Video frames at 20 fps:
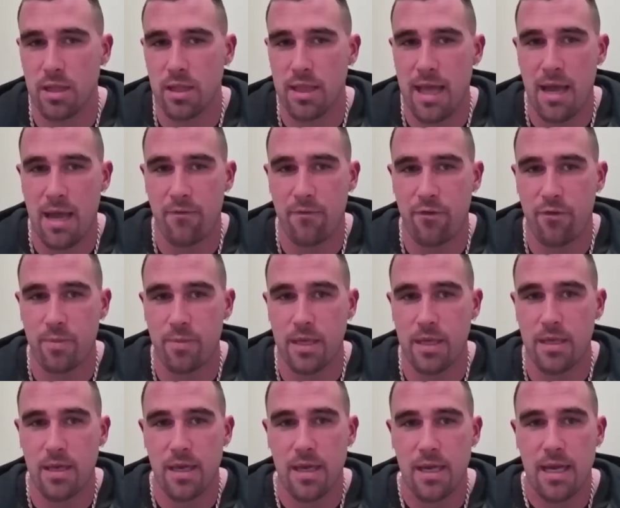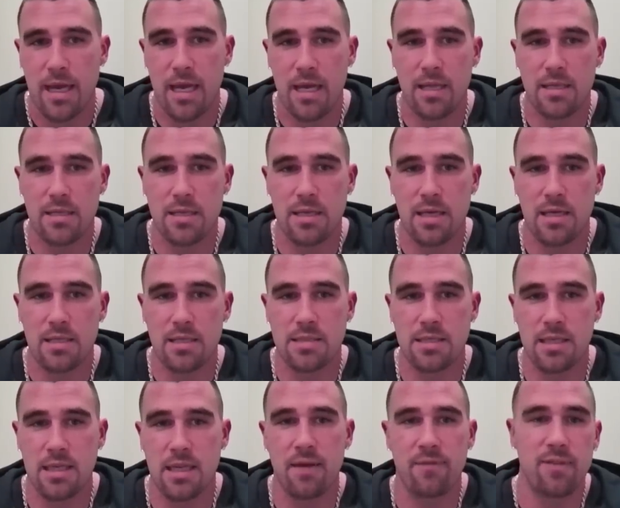the line for me, and and
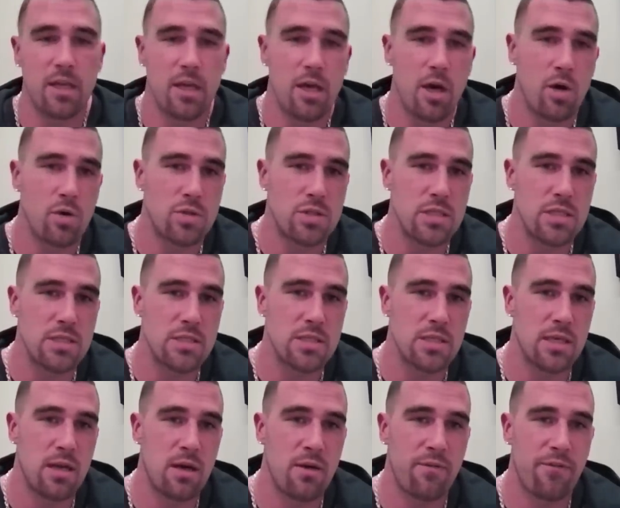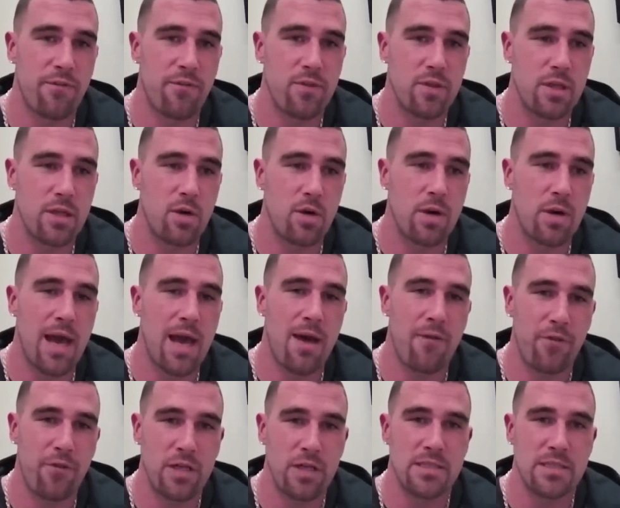to give the coaches enough, you know,
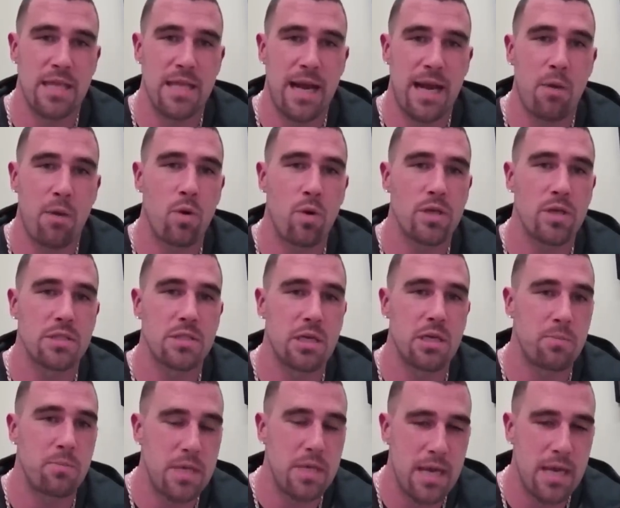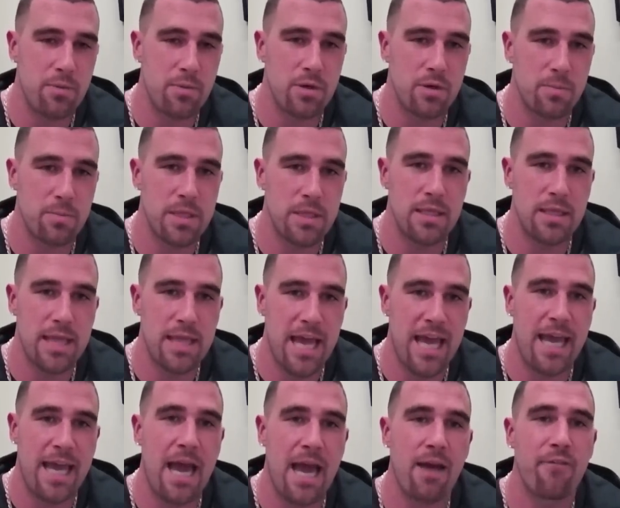confidence that I was going to be able to be that
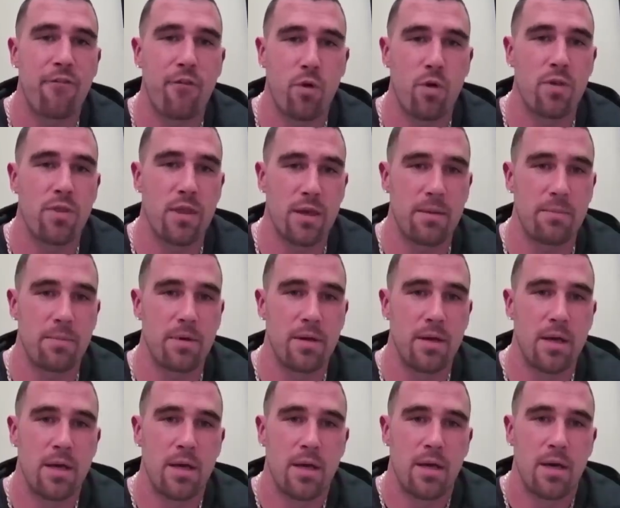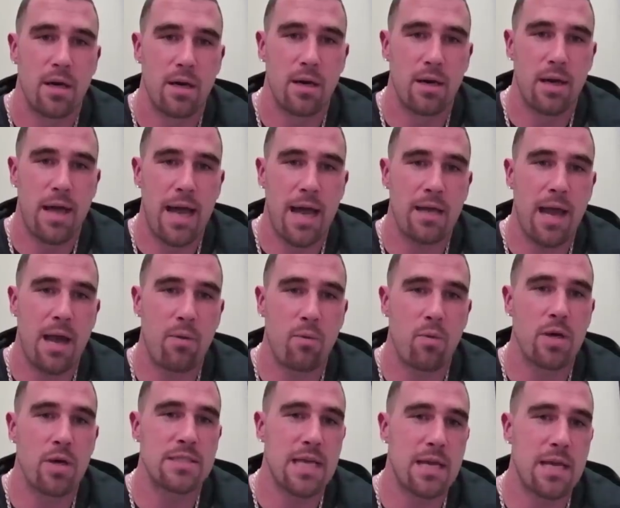guy for them. Uh, I, I,
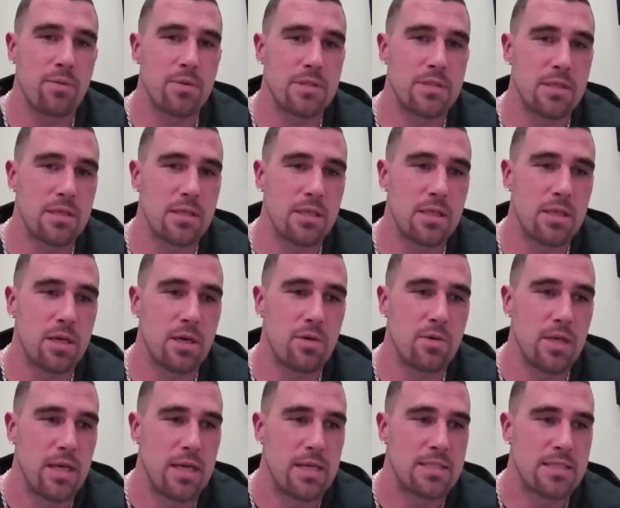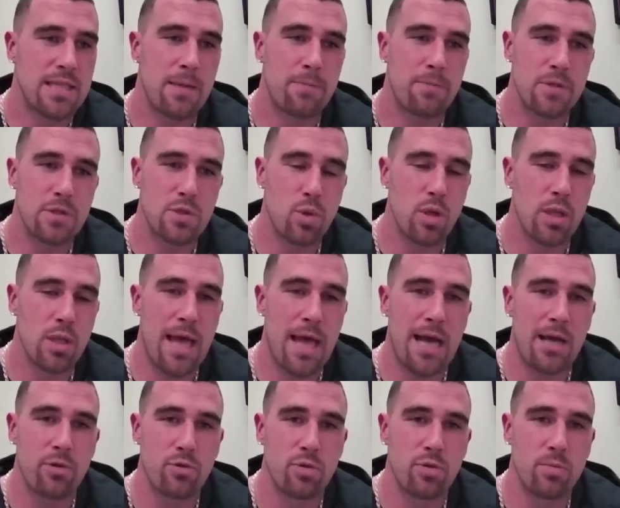was able to, you know, step into a
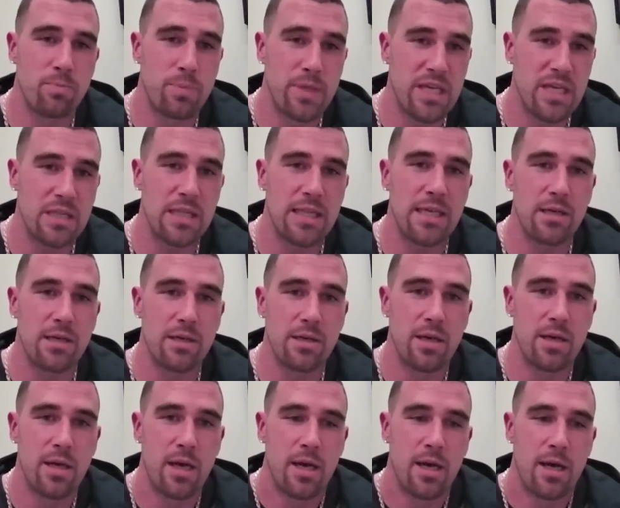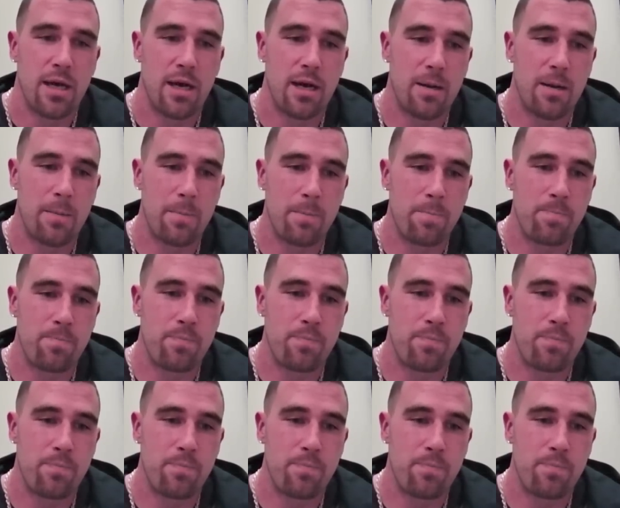locker room, be a leader. Um,